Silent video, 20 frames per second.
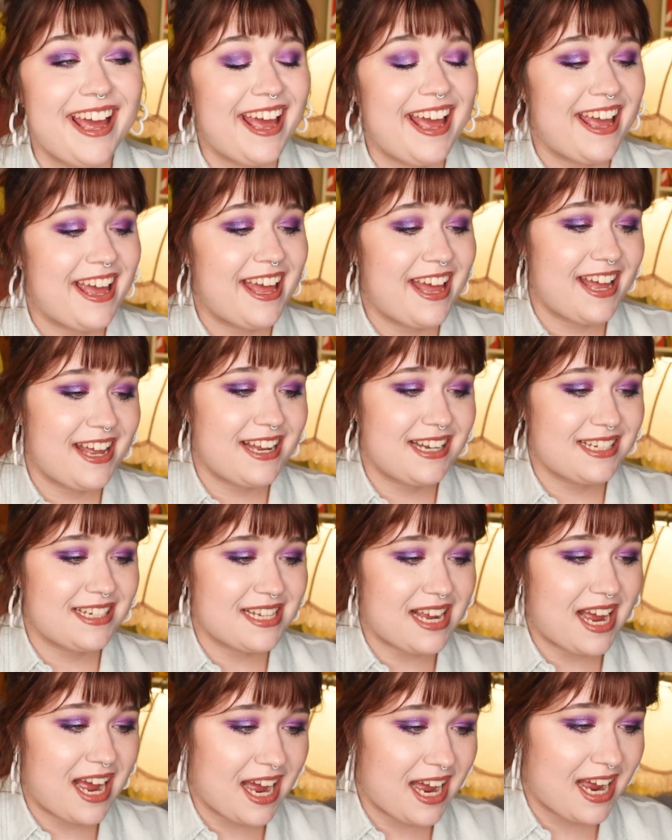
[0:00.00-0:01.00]

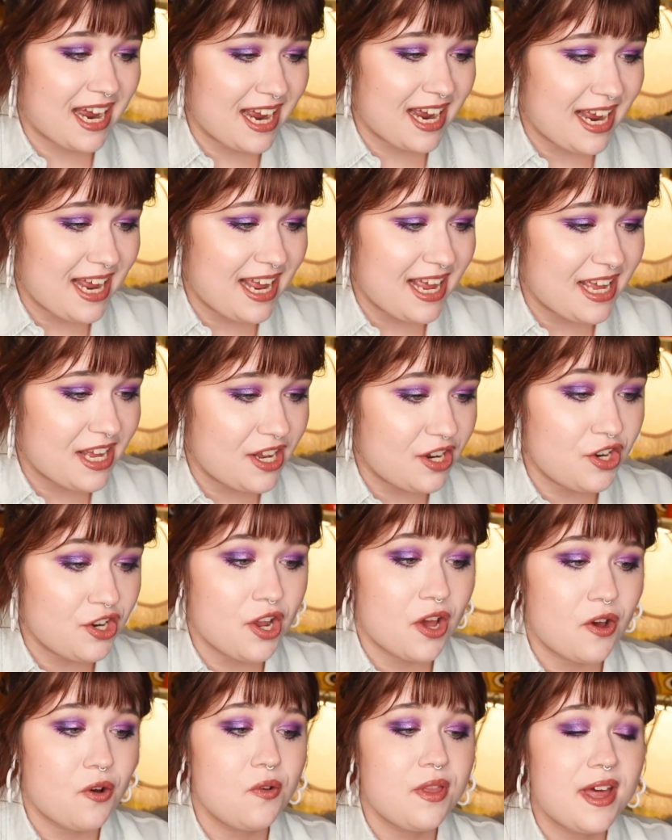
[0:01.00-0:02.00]
And I
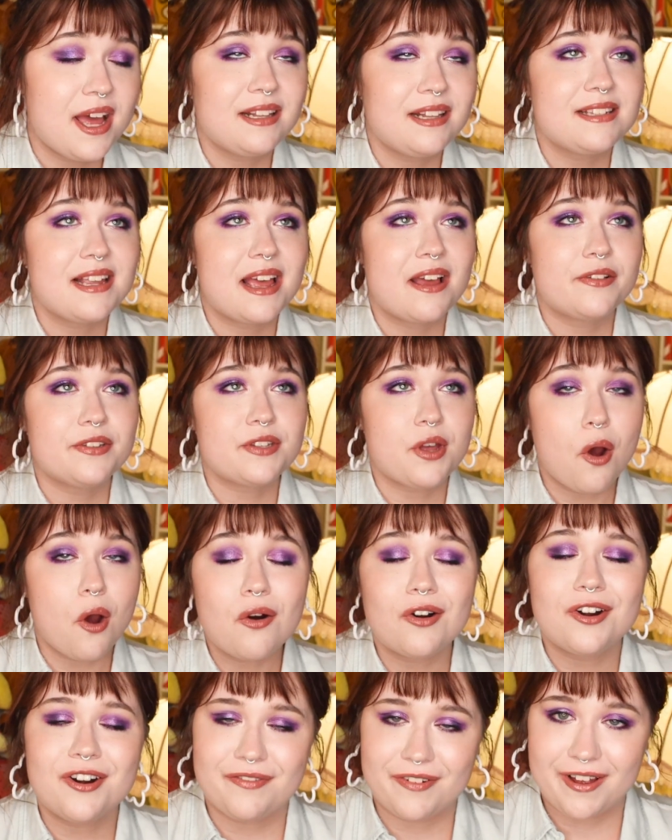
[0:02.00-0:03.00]
know that sounds
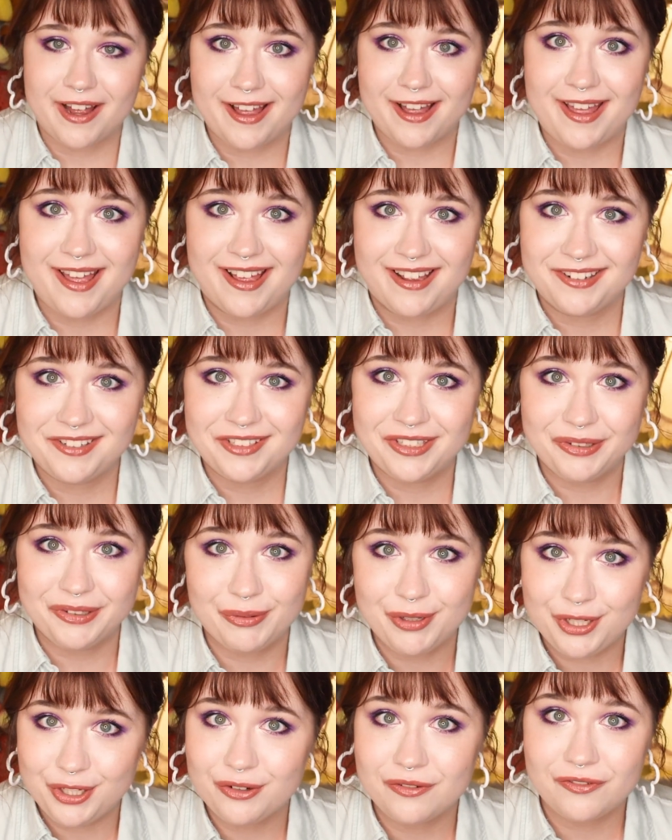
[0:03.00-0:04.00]
horrifying
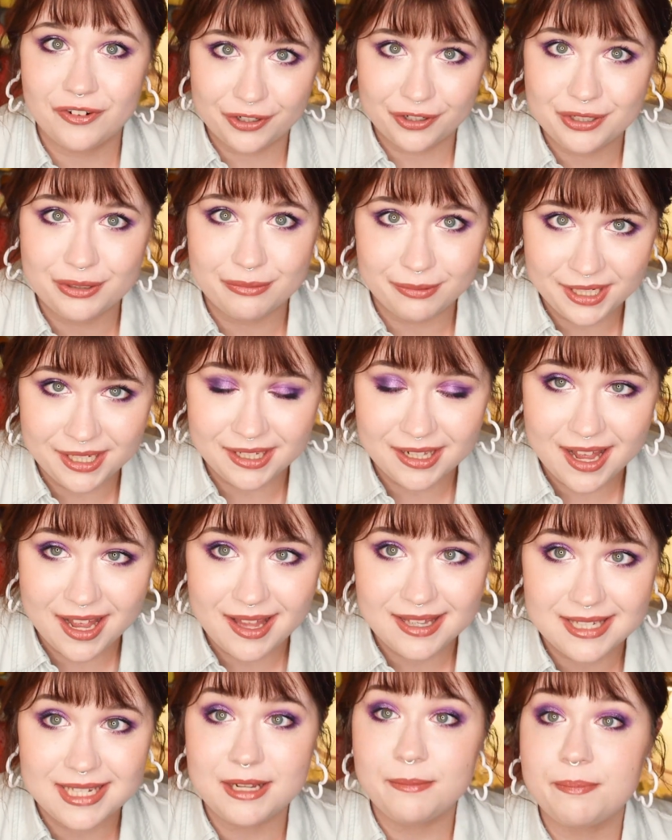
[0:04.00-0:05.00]
when you first
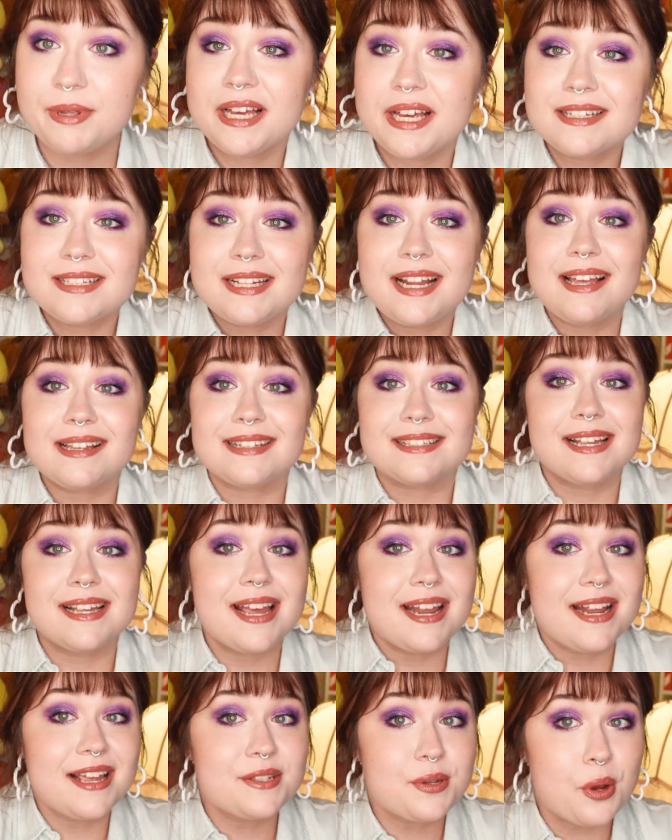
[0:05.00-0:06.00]
realize it, because it is.
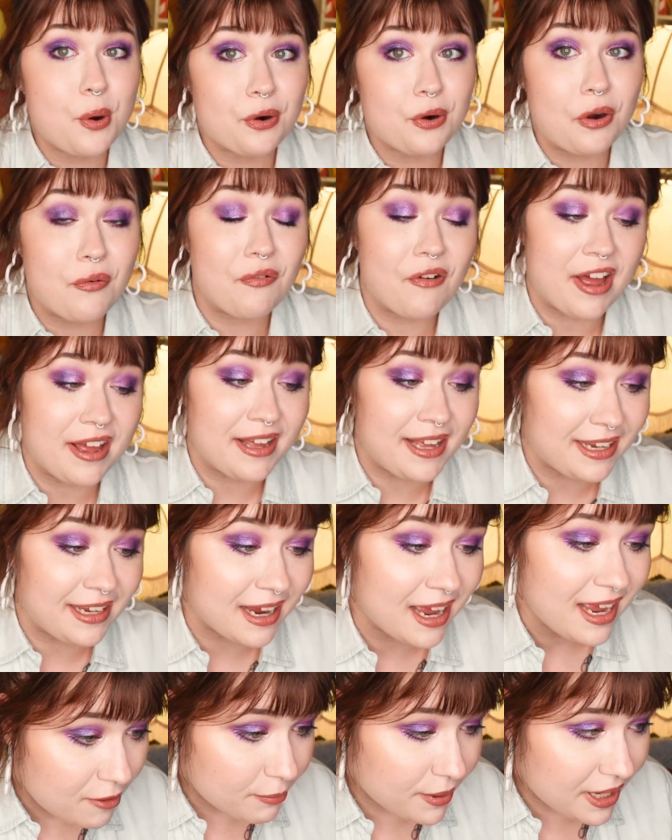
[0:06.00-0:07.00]
It is
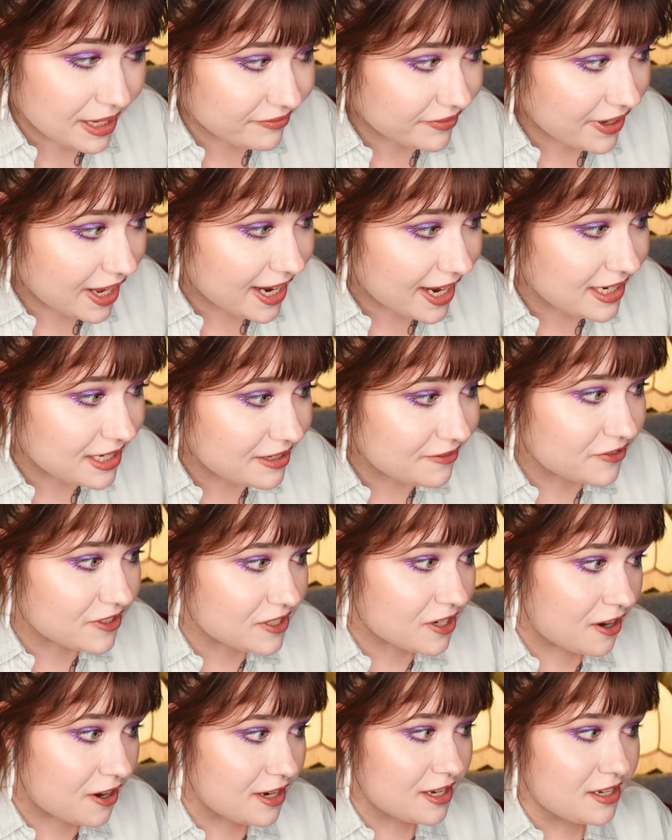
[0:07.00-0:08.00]
horrifying. But I've kind of
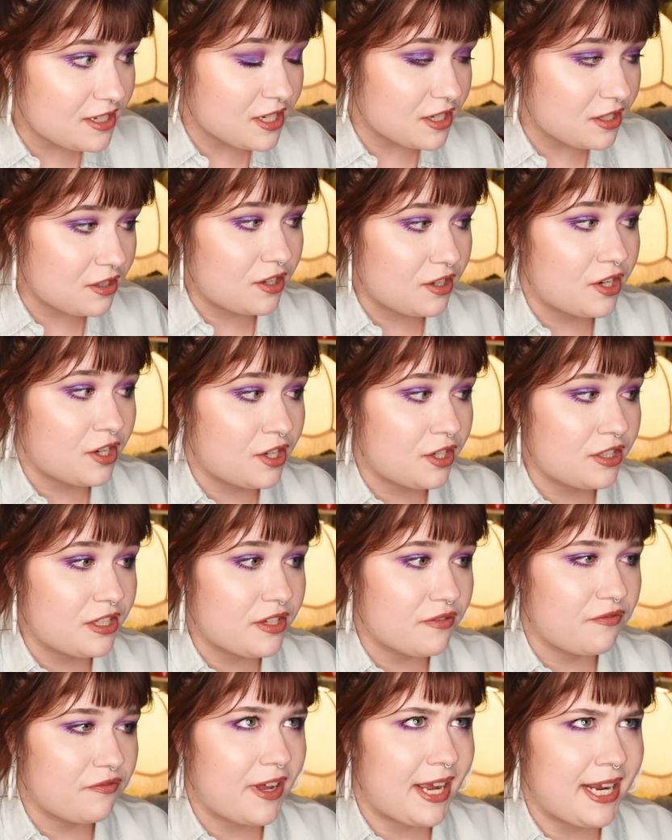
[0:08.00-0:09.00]
started to learn
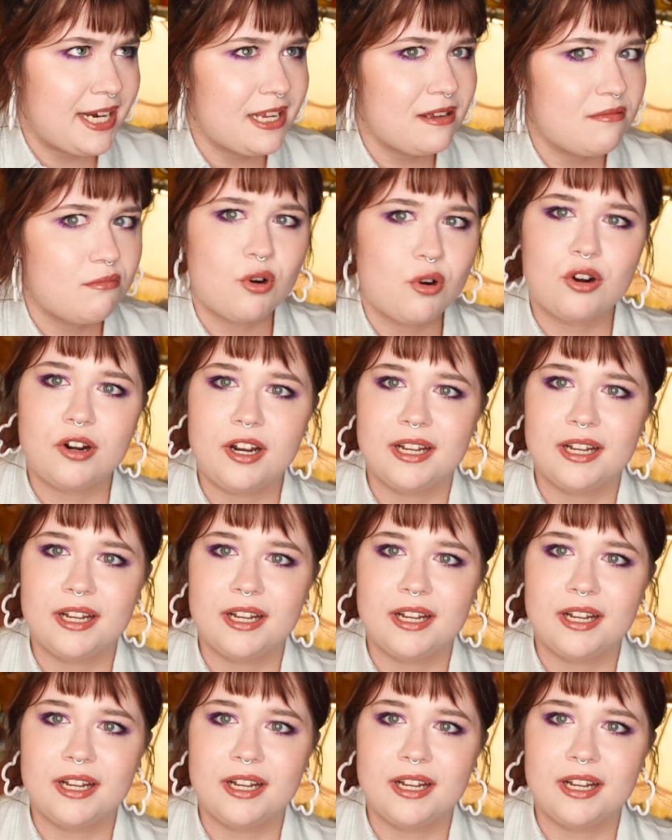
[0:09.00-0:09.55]
to find it more